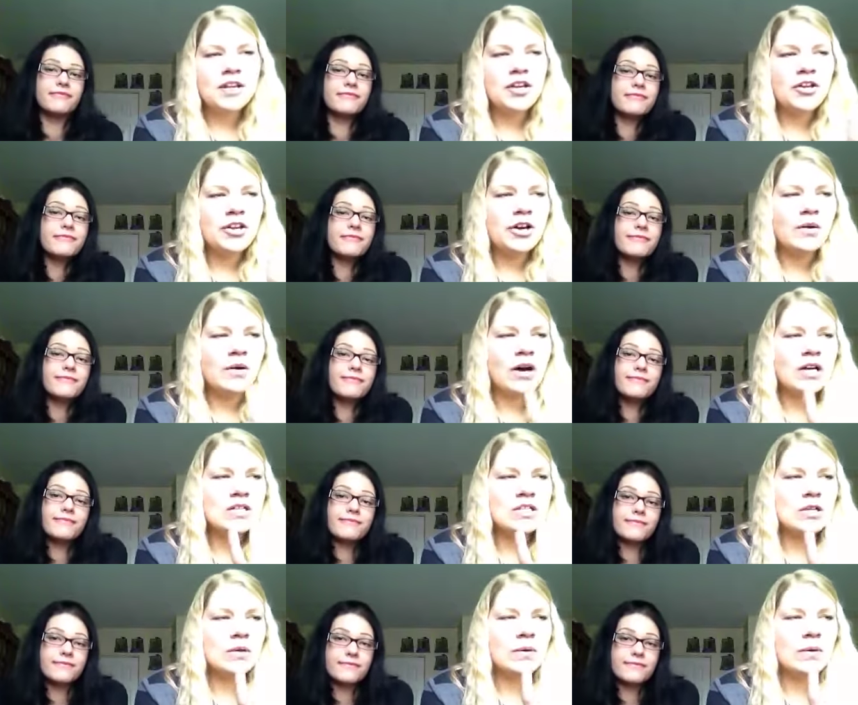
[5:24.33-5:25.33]
Speaker 1: you know,
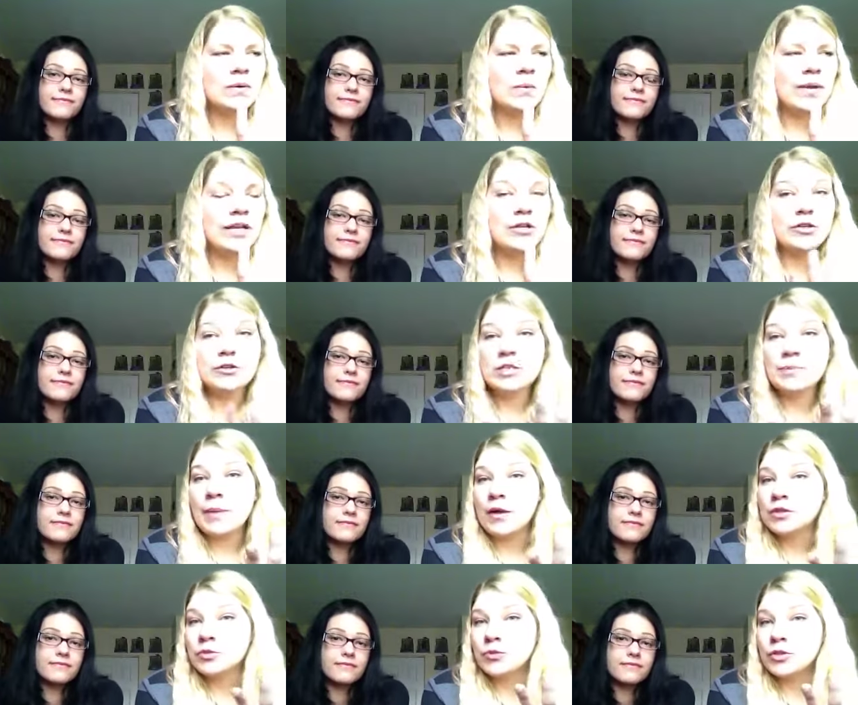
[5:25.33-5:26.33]
also we do
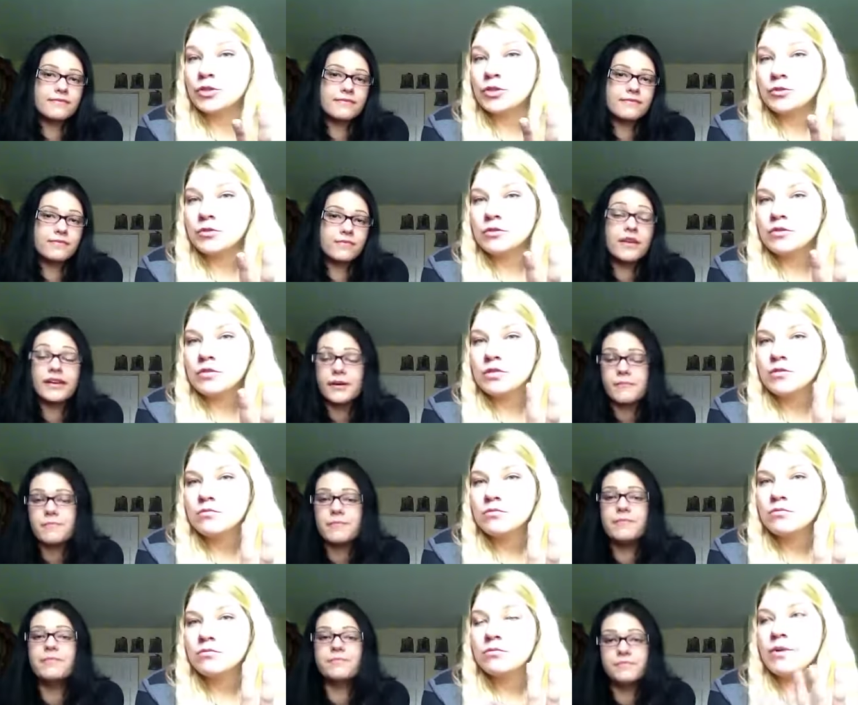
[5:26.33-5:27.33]
spells and rituals. Yep.
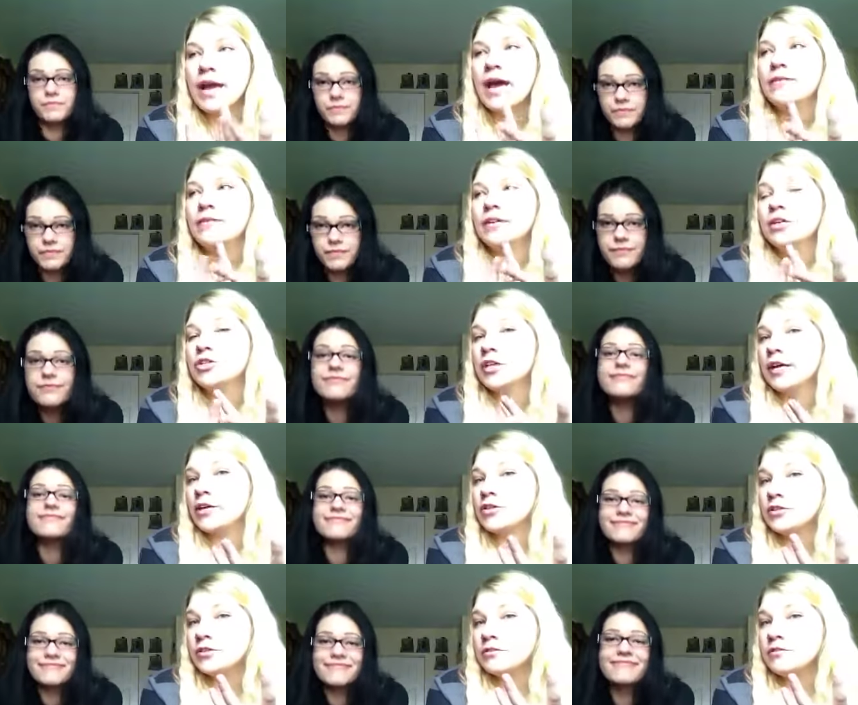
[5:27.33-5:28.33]
We have
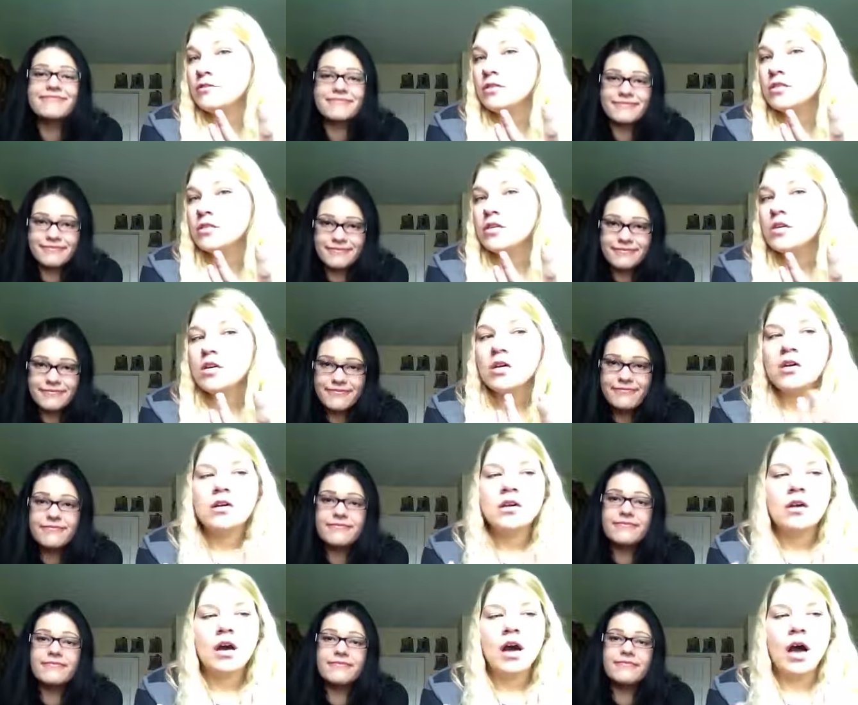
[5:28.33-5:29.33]
initiations.
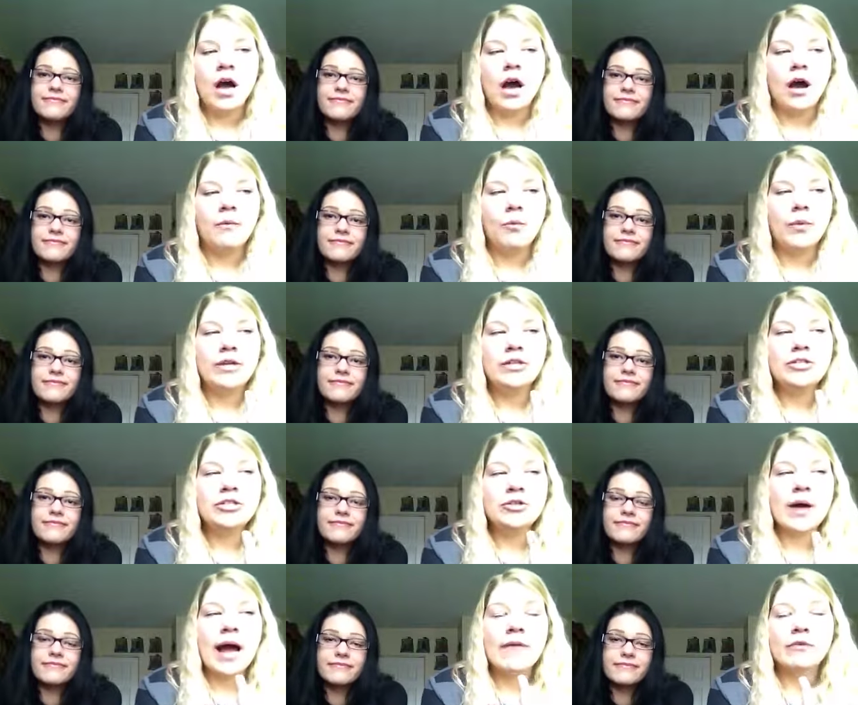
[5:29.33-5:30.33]
Mm-hmm. Um, we
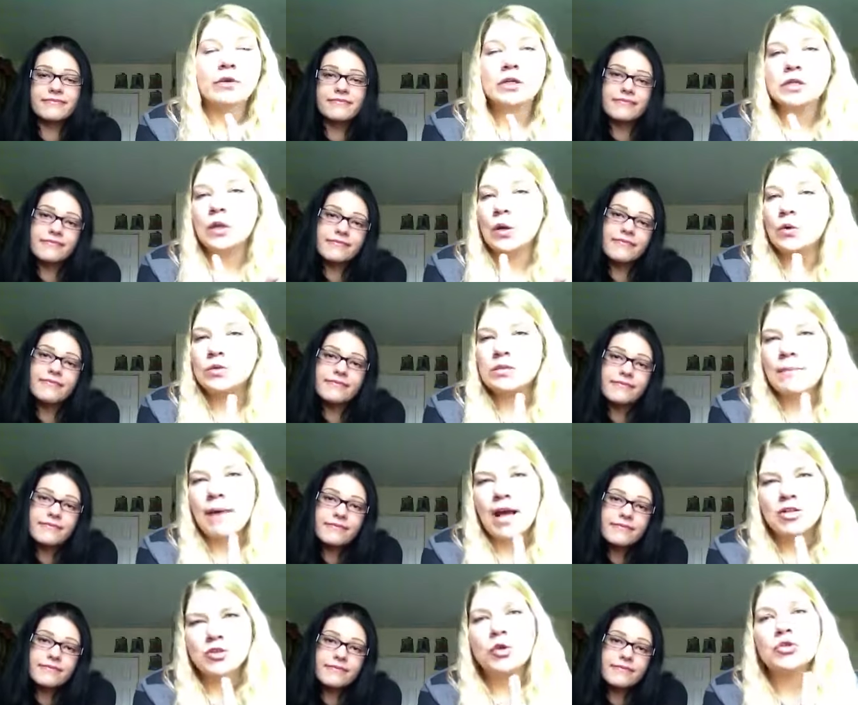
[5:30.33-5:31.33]
do have closed
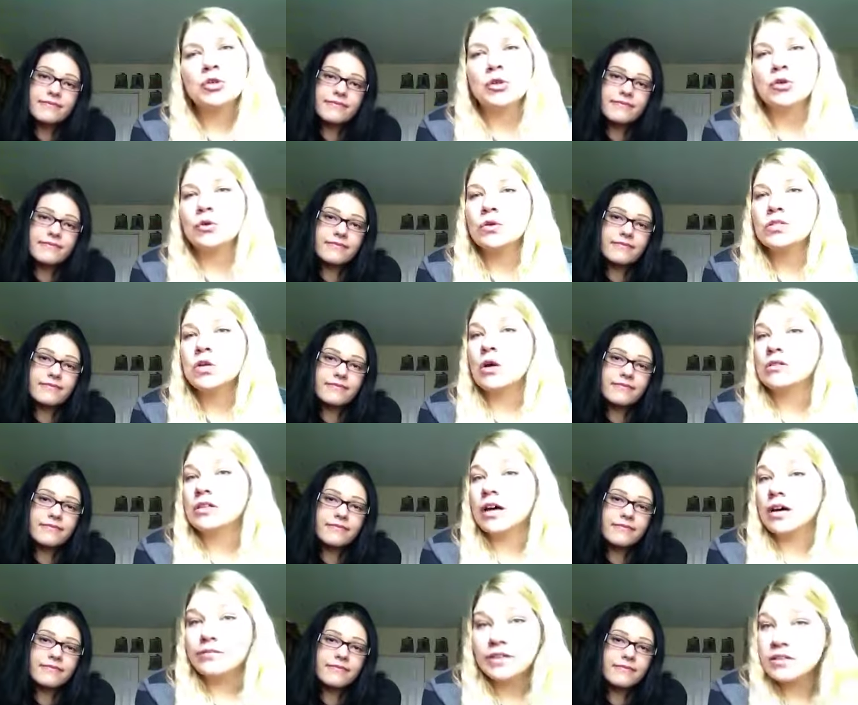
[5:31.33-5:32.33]
magical circles called
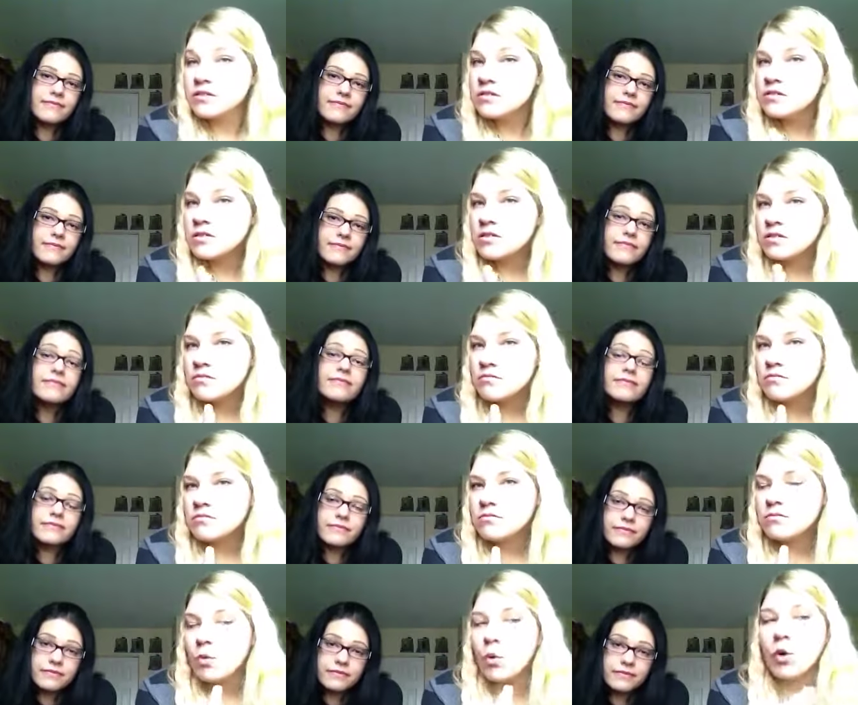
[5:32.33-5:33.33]
covens
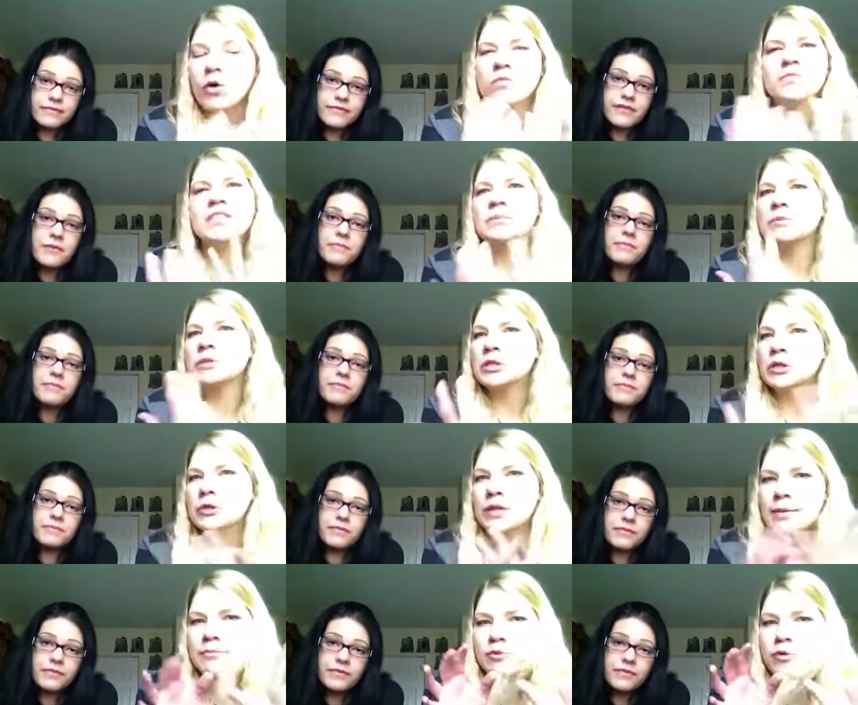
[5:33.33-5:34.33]
or yep. similar like